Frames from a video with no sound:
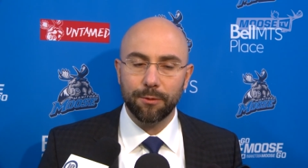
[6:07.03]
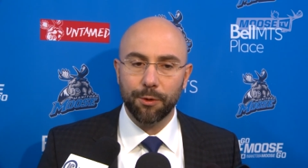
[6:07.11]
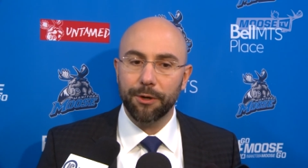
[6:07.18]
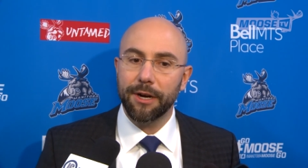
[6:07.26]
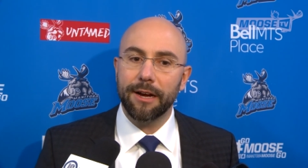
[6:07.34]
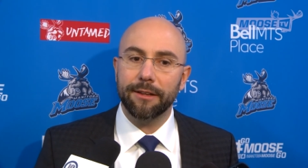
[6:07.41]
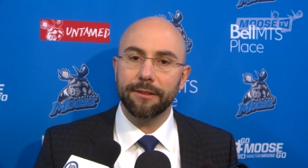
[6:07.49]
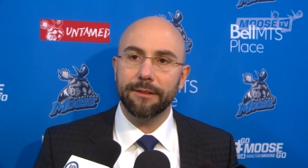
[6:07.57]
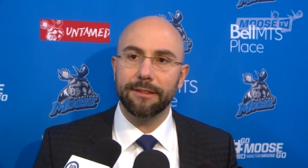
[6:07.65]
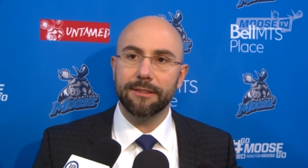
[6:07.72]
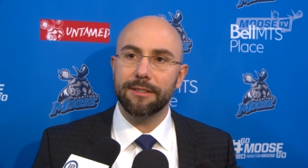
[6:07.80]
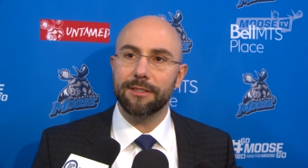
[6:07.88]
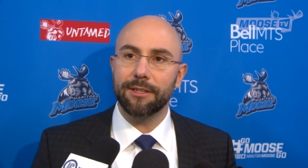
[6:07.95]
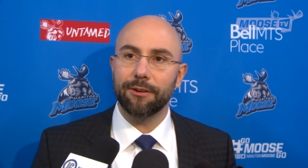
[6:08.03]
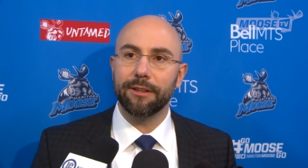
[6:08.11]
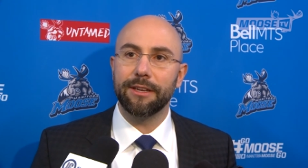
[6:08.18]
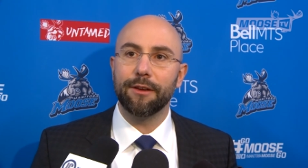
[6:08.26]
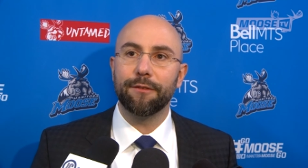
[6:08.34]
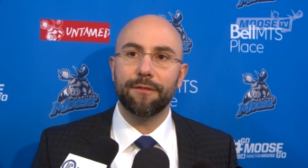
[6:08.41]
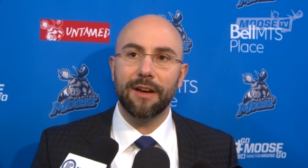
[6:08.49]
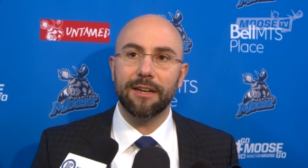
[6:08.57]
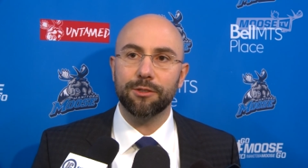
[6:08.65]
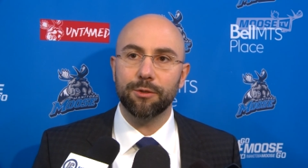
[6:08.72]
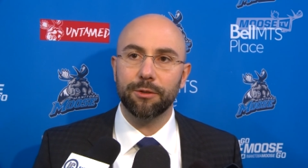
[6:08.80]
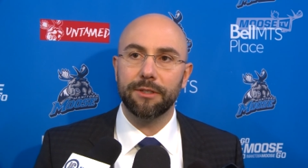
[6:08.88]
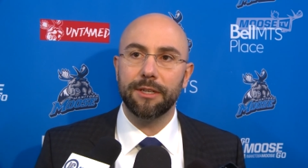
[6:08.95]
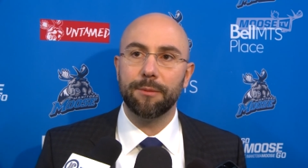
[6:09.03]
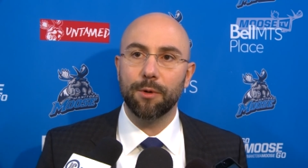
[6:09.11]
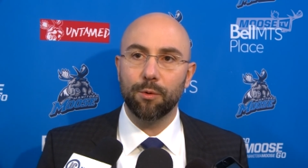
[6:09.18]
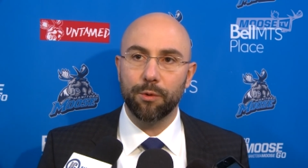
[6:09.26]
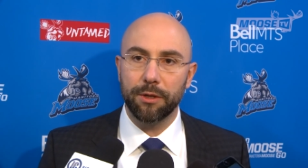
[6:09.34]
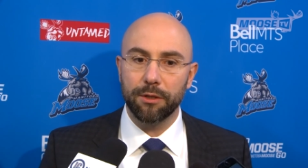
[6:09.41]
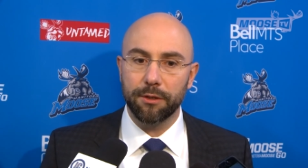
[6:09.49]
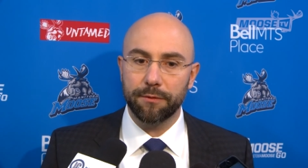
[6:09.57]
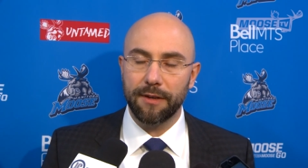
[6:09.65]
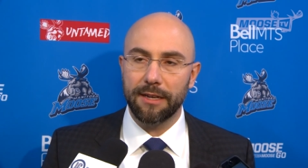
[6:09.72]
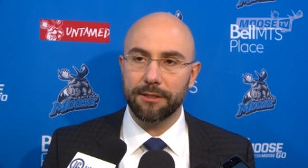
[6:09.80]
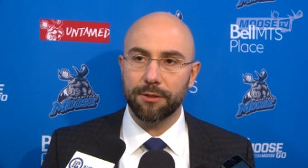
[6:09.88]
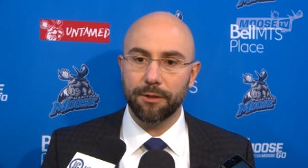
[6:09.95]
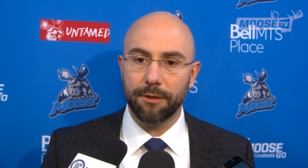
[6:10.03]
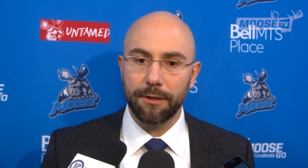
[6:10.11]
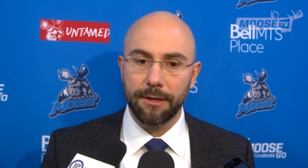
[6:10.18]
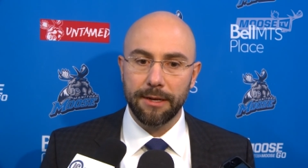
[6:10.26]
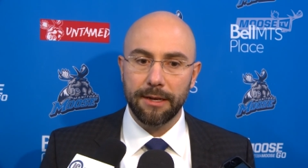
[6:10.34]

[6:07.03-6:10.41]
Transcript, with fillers: We're not necessarily a faster team, but we look faster.